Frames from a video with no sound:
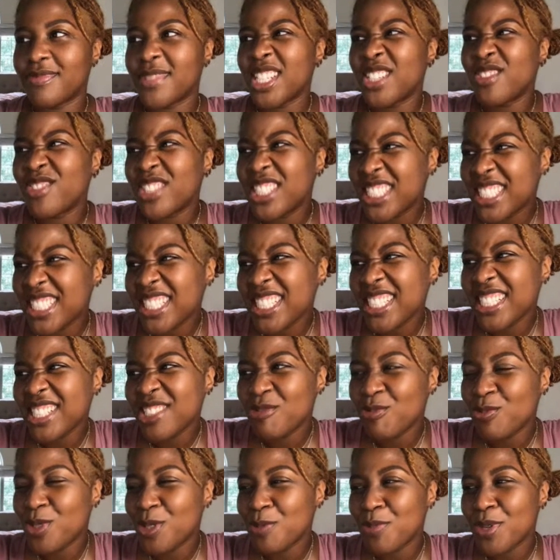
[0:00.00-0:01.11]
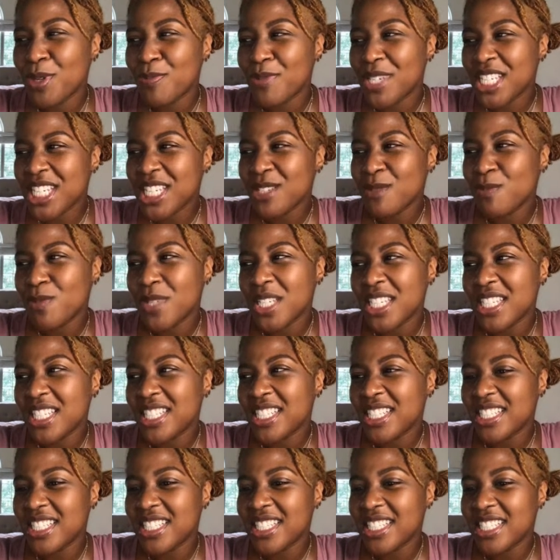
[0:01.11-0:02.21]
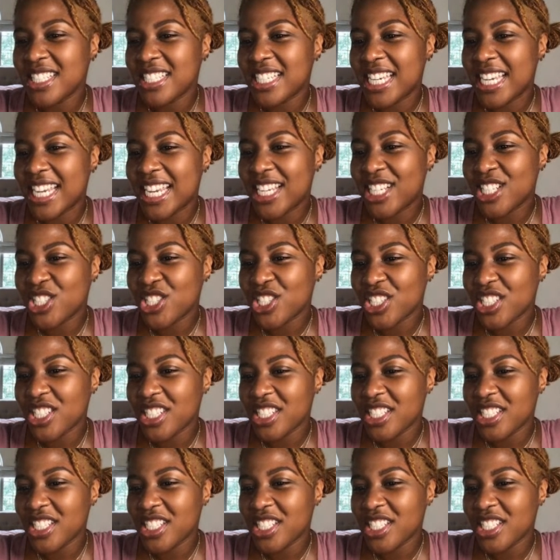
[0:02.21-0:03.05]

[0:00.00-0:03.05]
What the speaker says: Really? Would permission be an answer?